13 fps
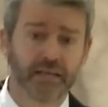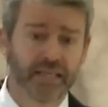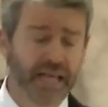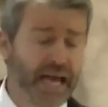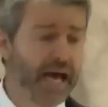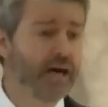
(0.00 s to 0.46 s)

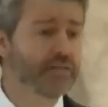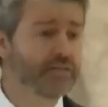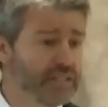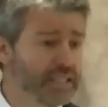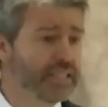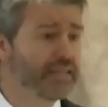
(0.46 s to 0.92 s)
Then
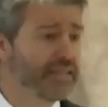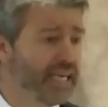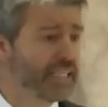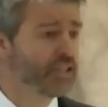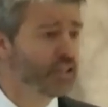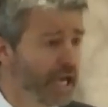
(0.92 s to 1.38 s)
how did
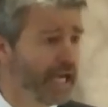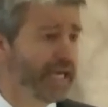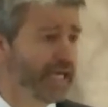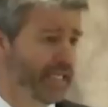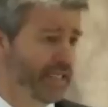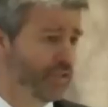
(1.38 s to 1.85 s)
they
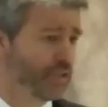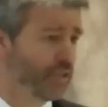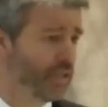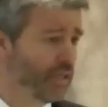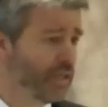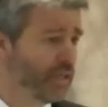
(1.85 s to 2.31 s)

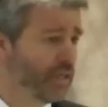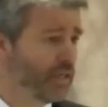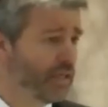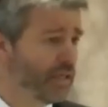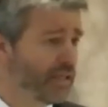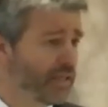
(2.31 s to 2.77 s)
change
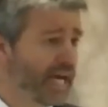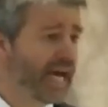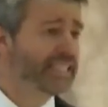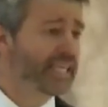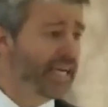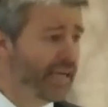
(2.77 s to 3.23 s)

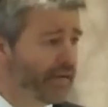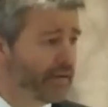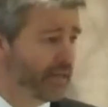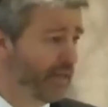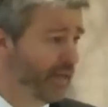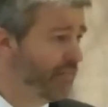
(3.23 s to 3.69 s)
that
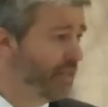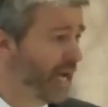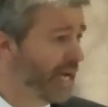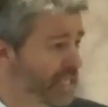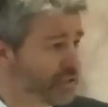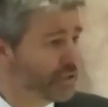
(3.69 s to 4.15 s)
area of the
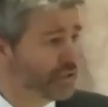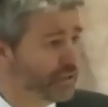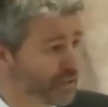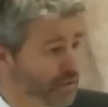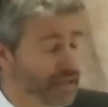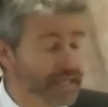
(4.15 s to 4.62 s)

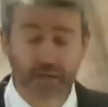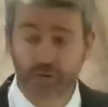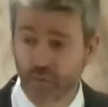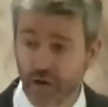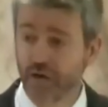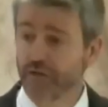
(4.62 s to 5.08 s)
ancient
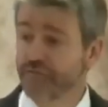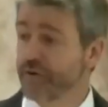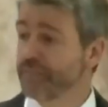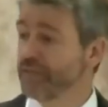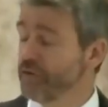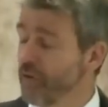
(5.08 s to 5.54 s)
Greek world
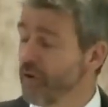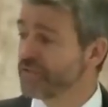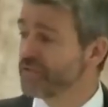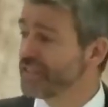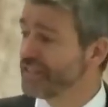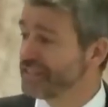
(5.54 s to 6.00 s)
from the
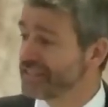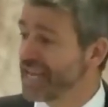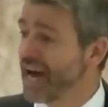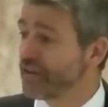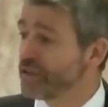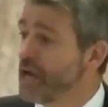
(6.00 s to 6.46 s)
north to the
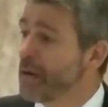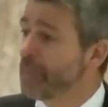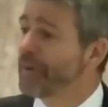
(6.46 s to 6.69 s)
south?